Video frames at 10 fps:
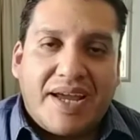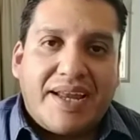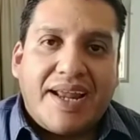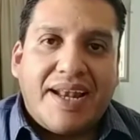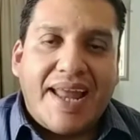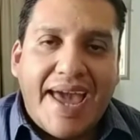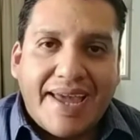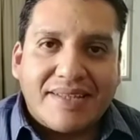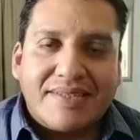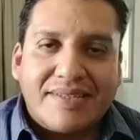And I
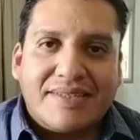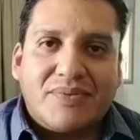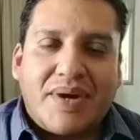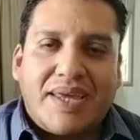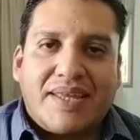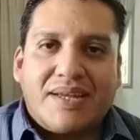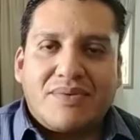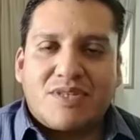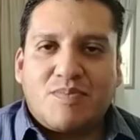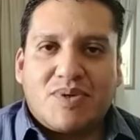liked the way that it
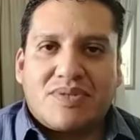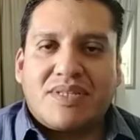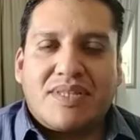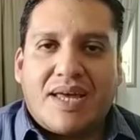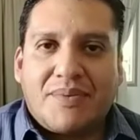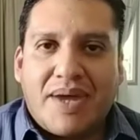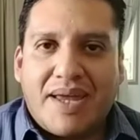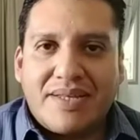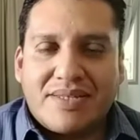was posted that way,